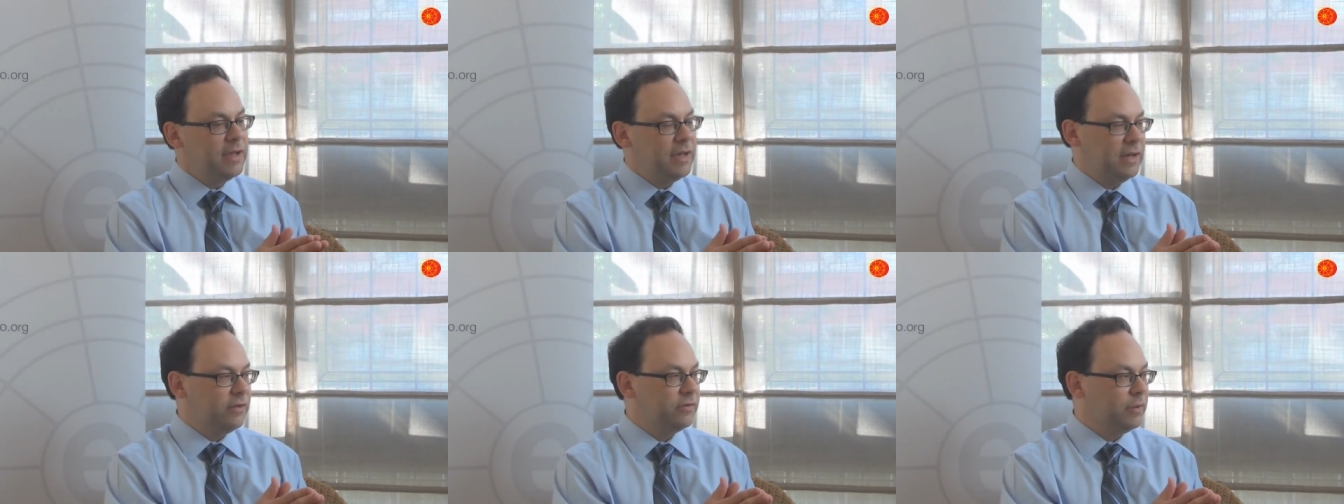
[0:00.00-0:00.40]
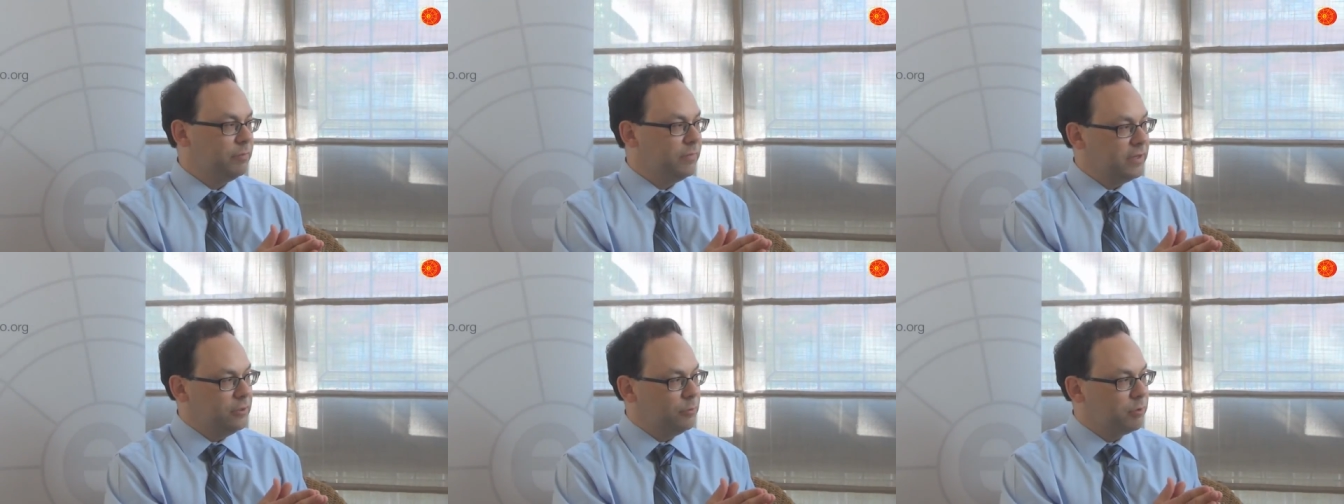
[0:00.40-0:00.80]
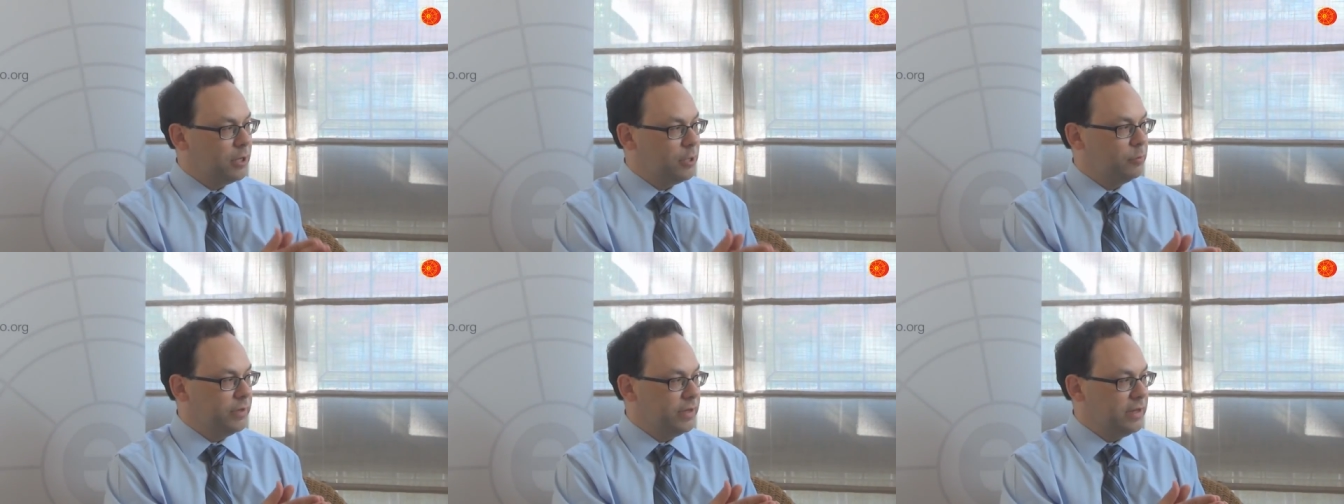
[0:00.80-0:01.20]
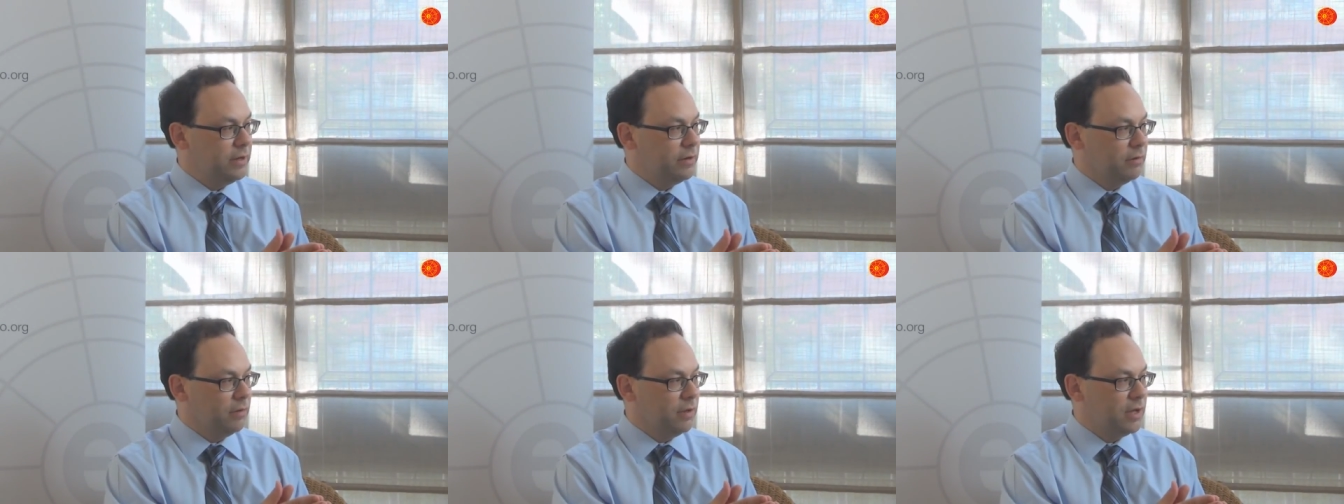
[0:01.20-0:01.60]
and something you'll probably
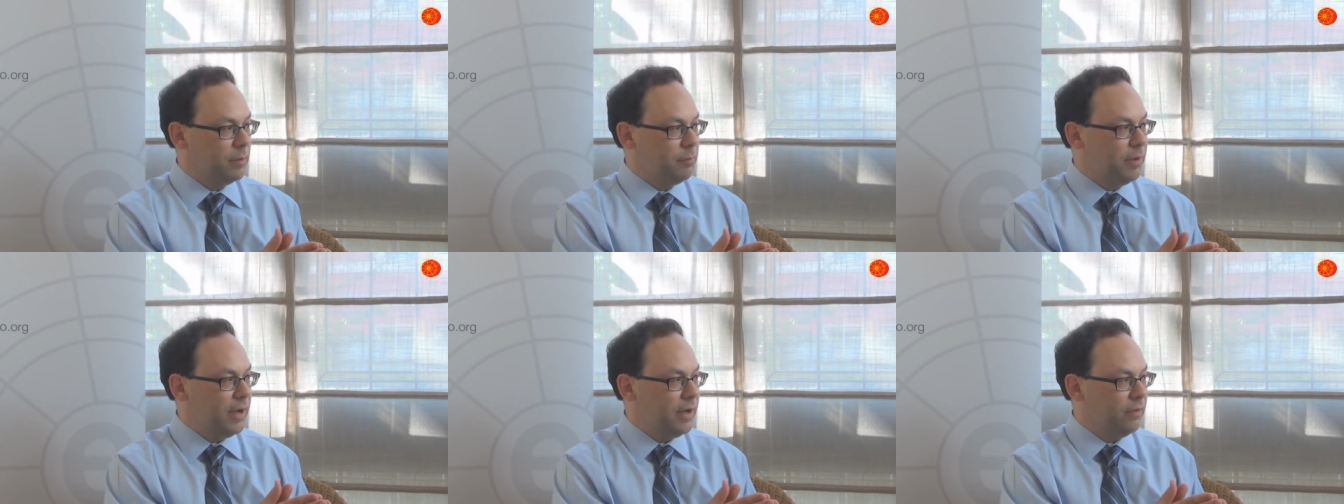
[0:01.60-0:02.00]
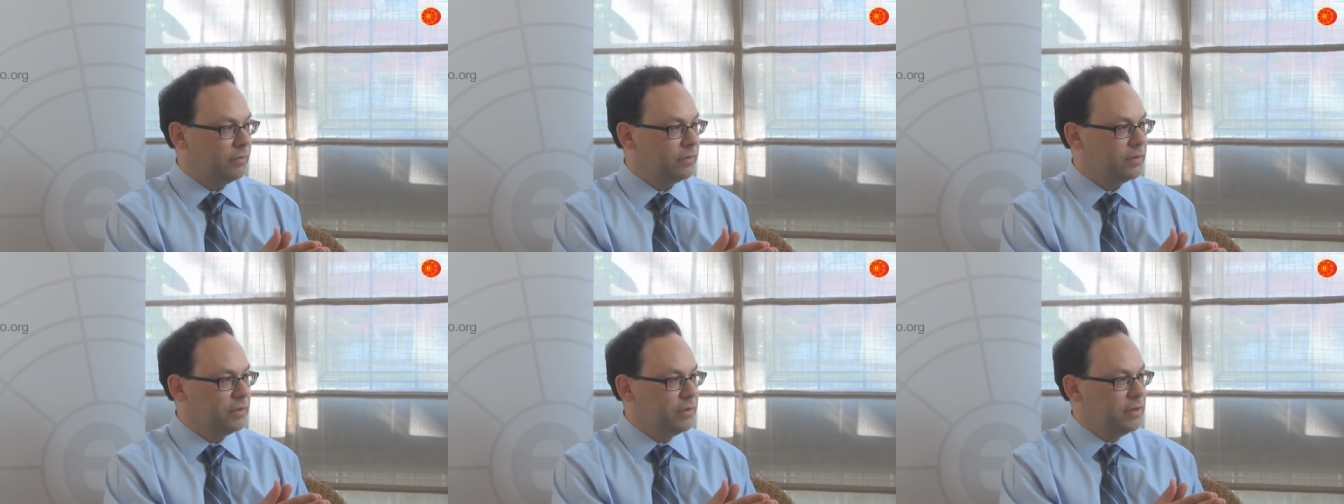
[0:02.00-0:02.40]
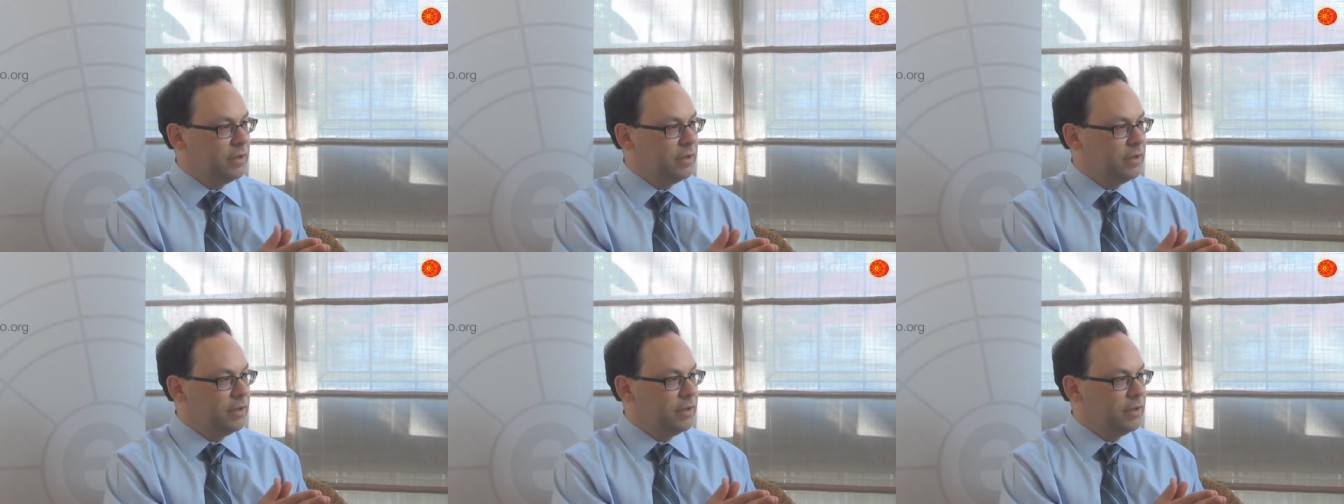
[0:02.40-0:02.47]
hear a lot about